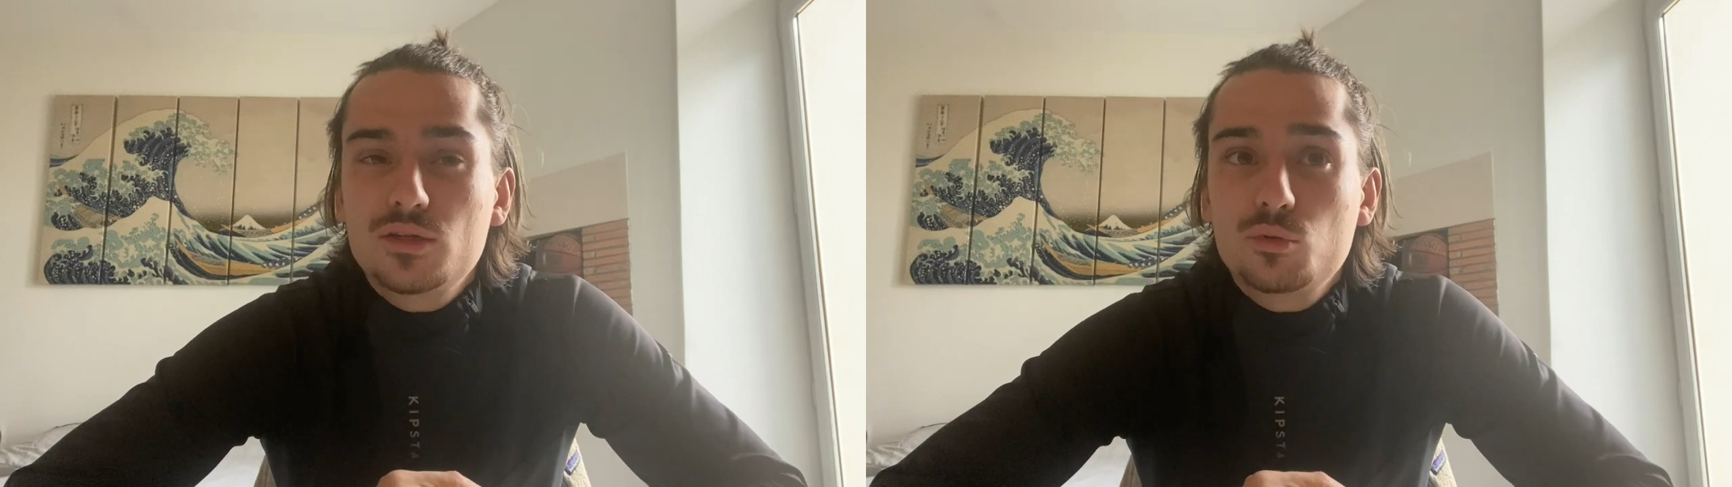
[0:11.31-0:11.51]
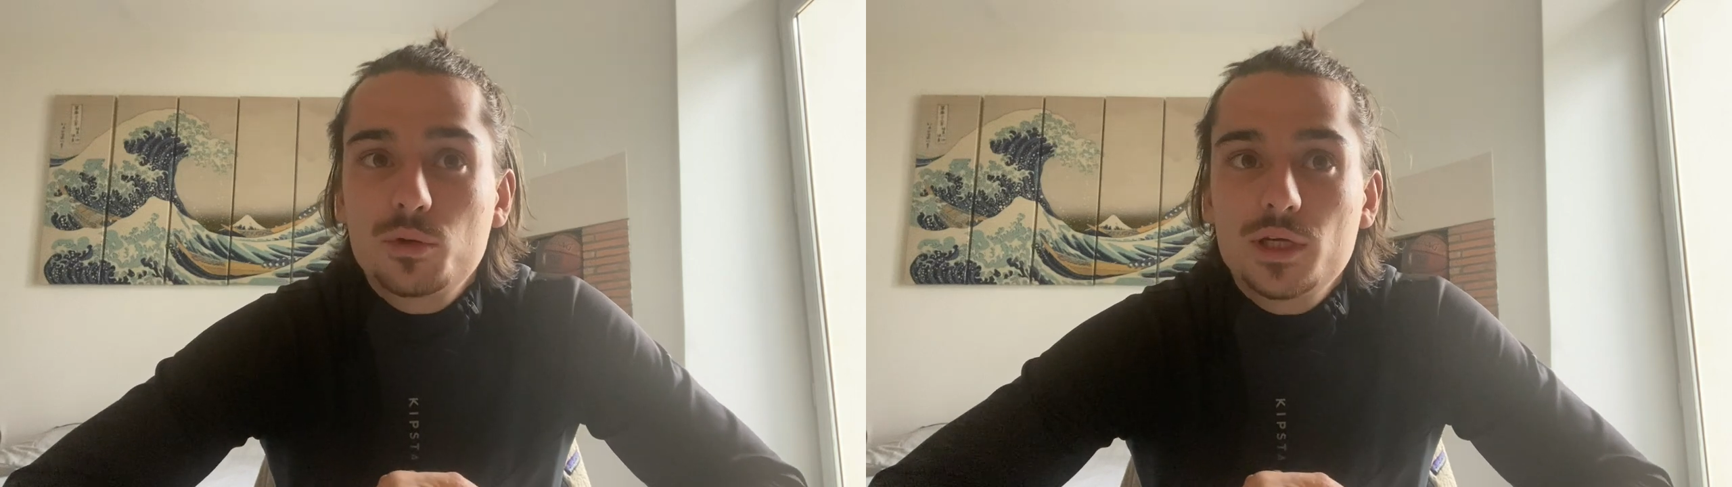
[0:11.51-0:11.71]

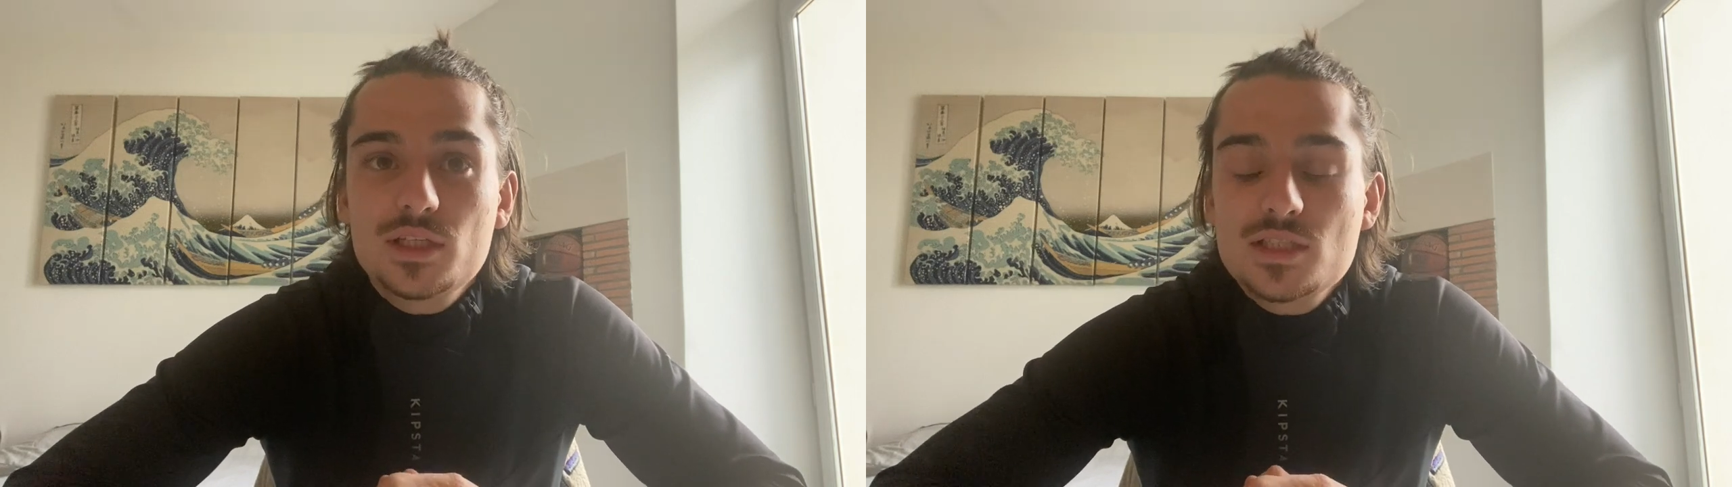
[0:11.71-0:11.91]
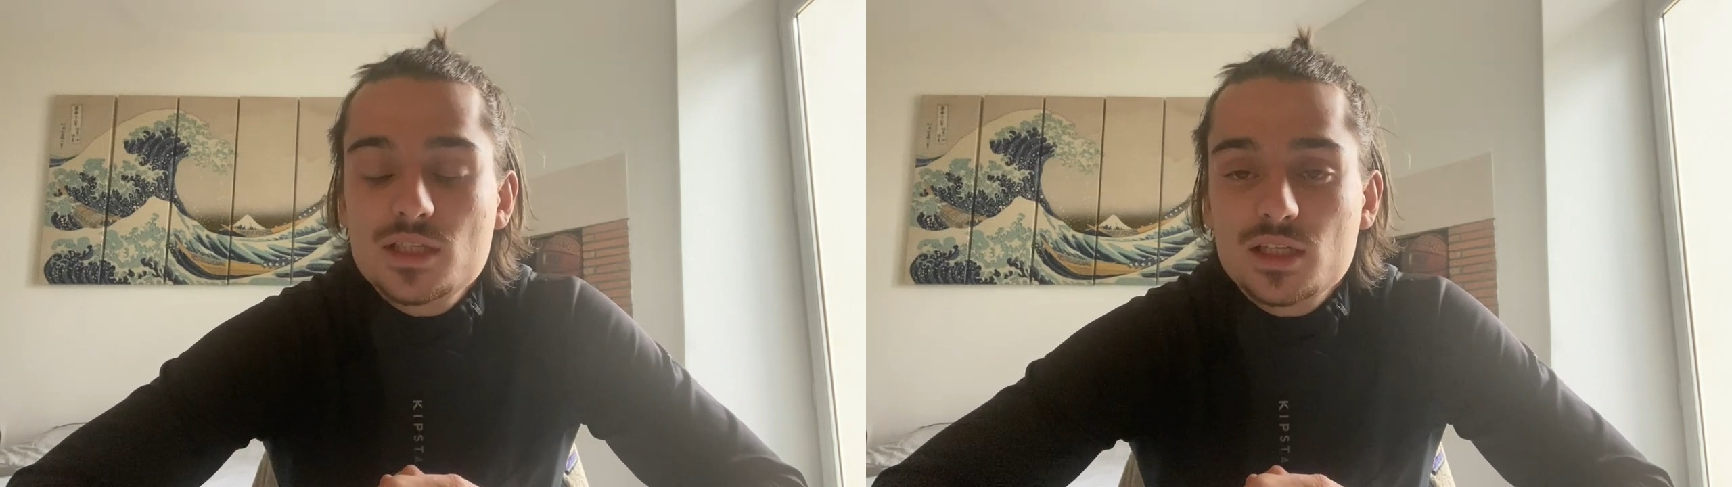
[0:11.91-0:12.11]

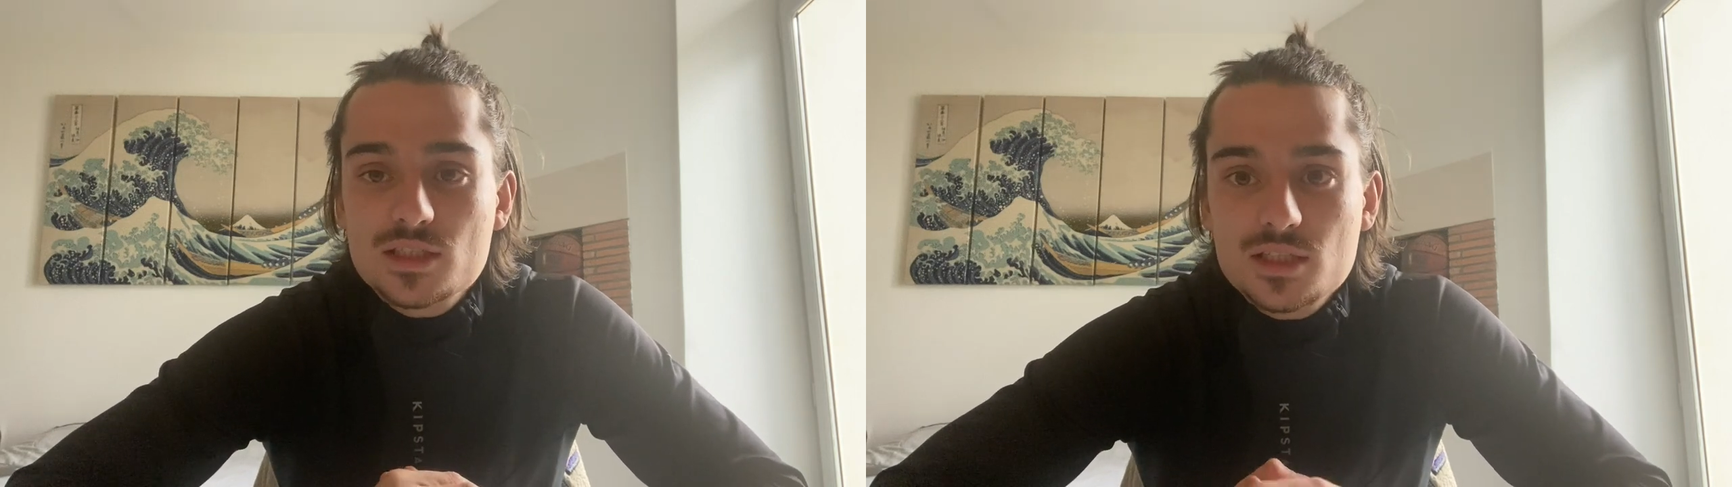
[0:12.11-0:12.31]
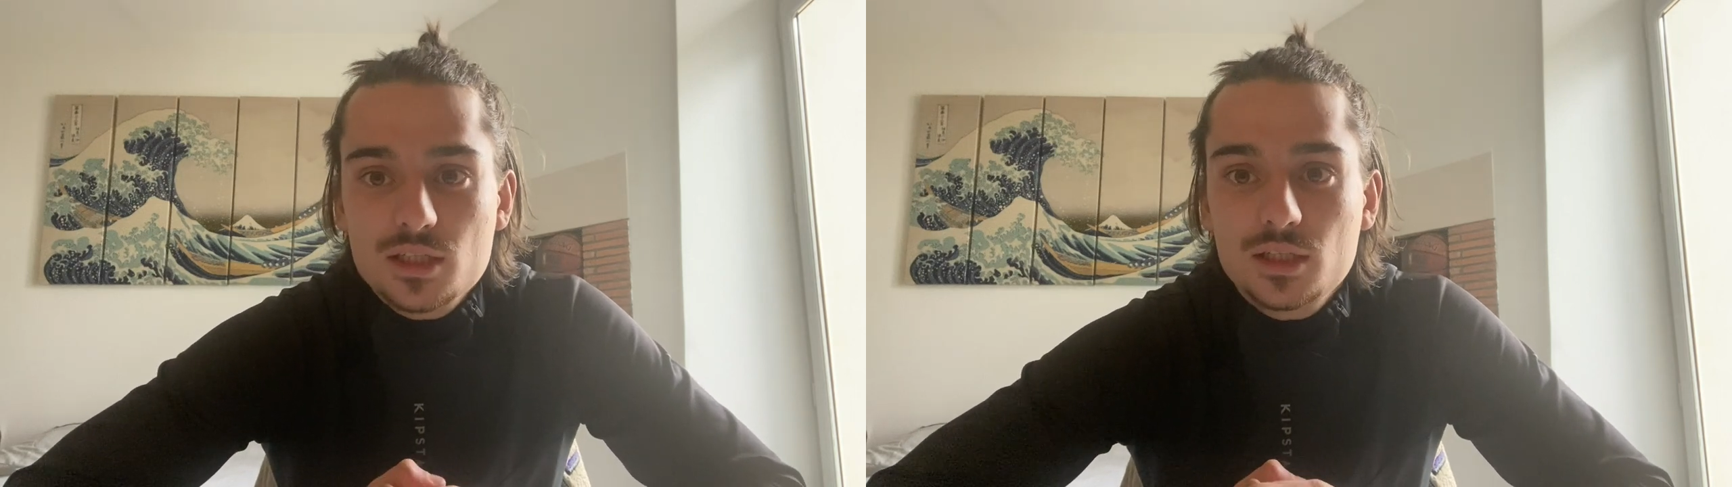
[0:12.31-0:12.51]

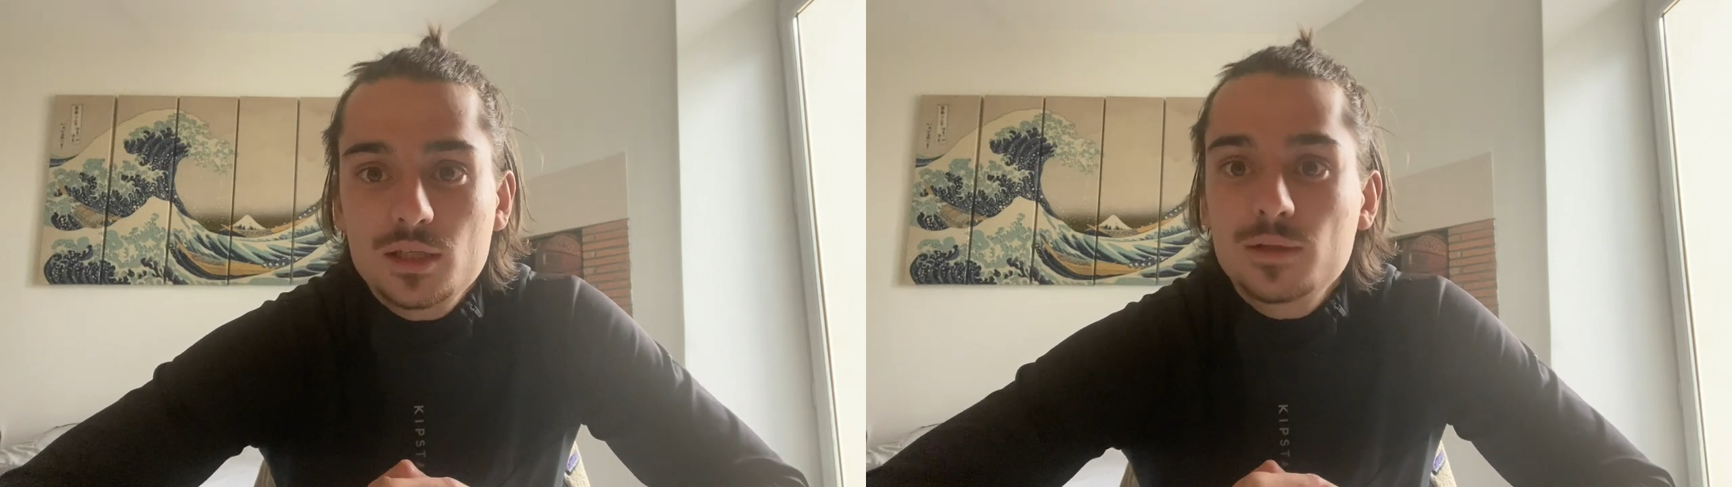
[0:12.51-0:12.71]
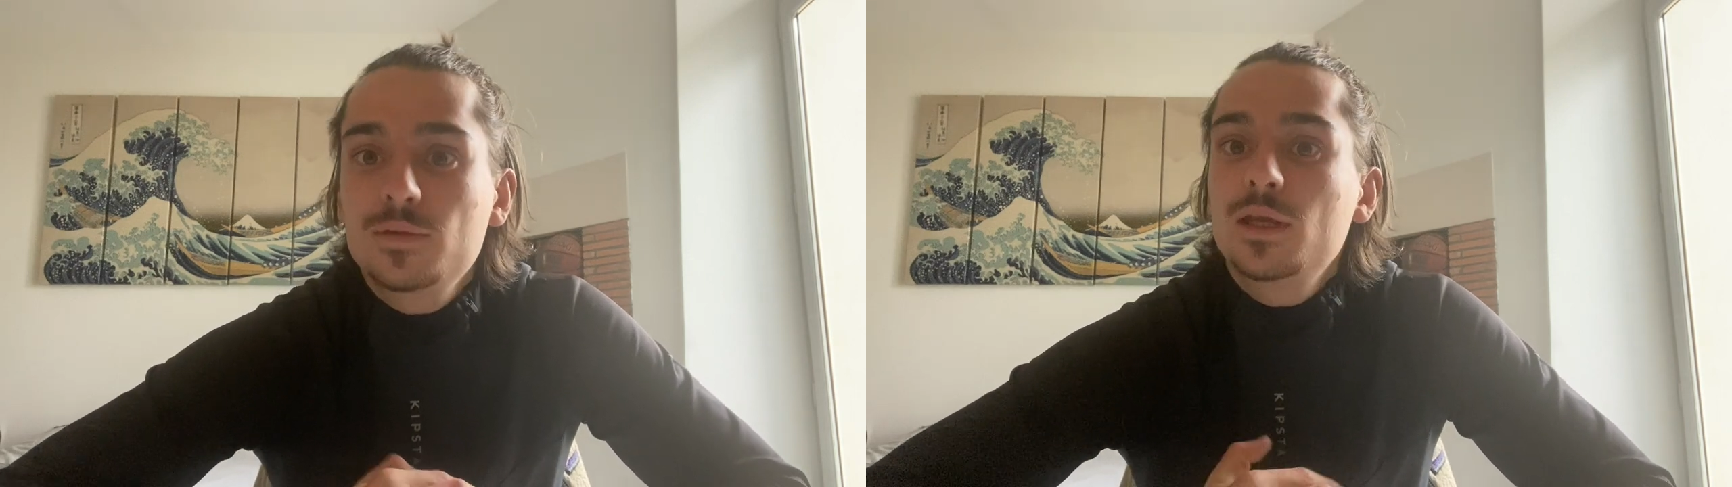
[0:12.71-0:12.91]
2016.